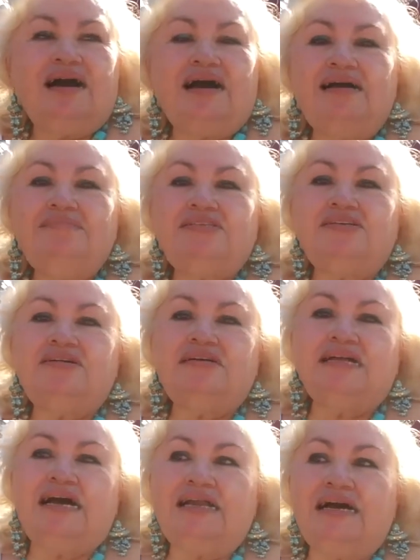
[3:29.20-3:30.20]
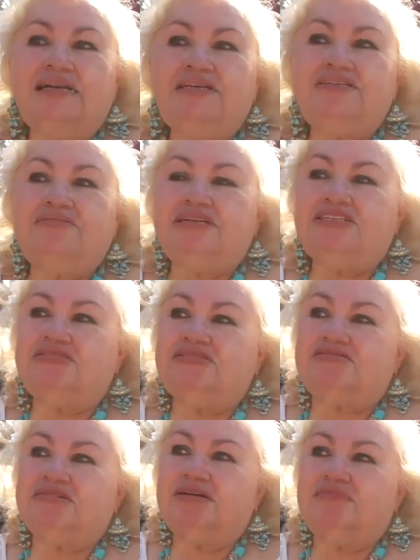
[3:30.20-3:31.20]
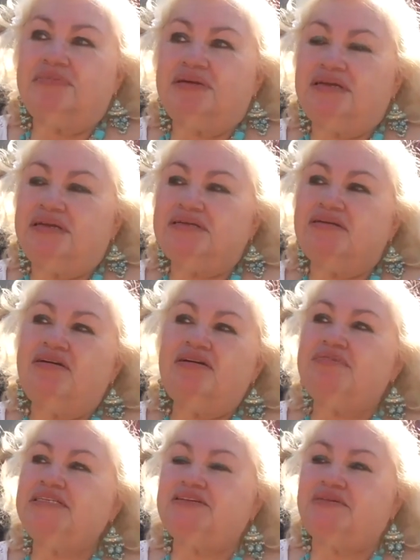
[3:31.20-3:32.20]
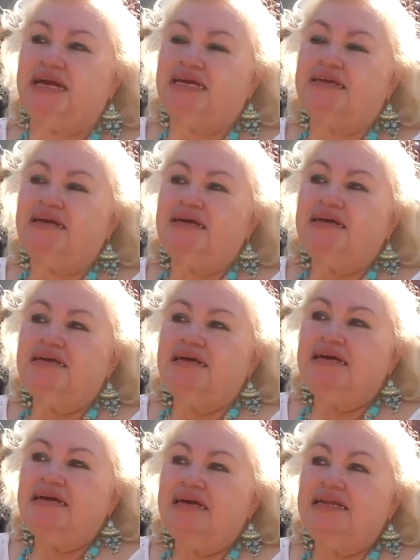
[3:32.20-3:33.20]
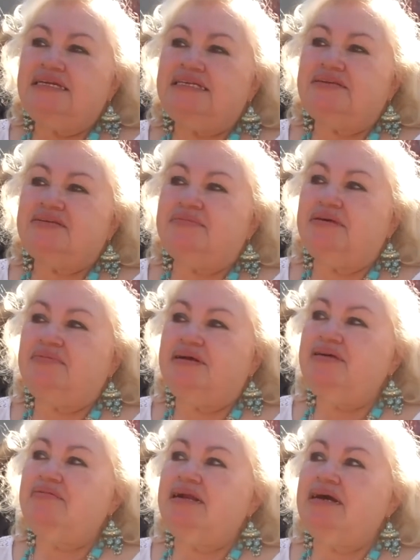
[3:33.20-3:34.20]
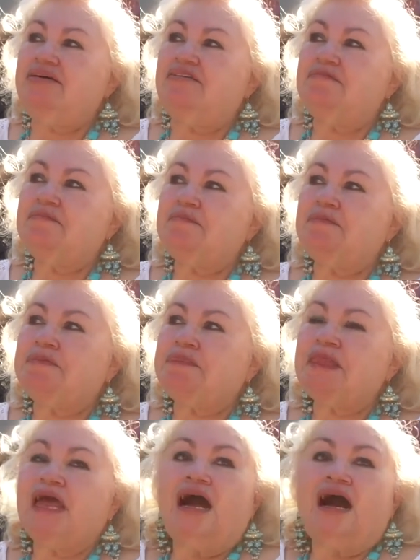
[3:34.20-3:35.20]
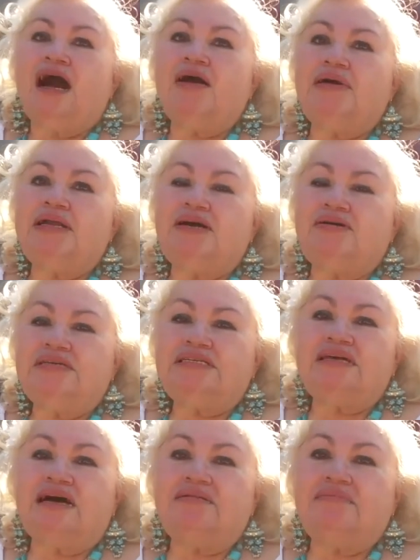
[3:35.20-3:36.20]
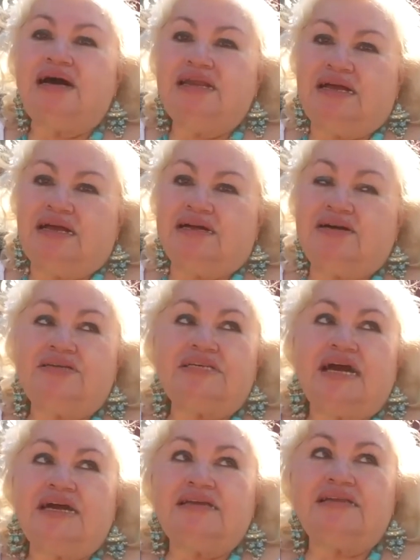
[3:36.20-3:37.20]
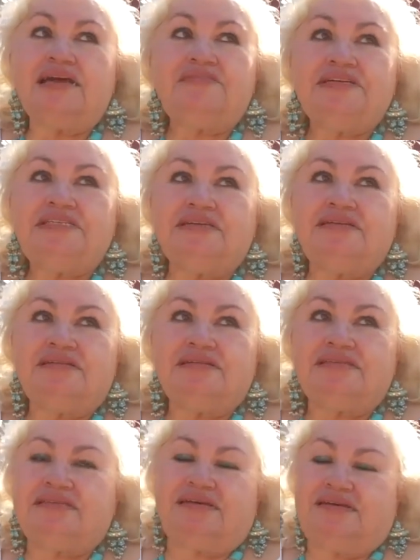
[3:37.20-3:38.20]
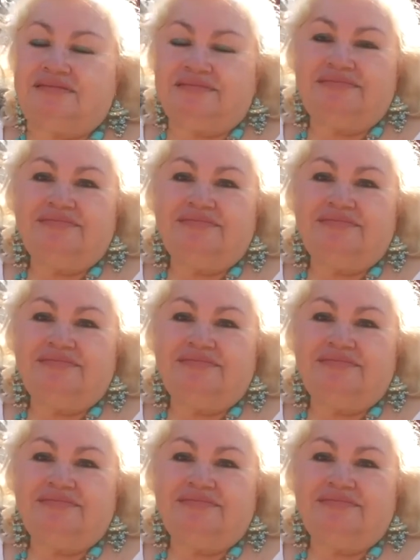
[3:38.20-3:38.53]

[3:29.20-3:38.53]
I'm so glad. How was your trip? And he goes, oh, it was great. And he said to me, where do you want to go? I want to go to Santa Monica because I had never seen the sea.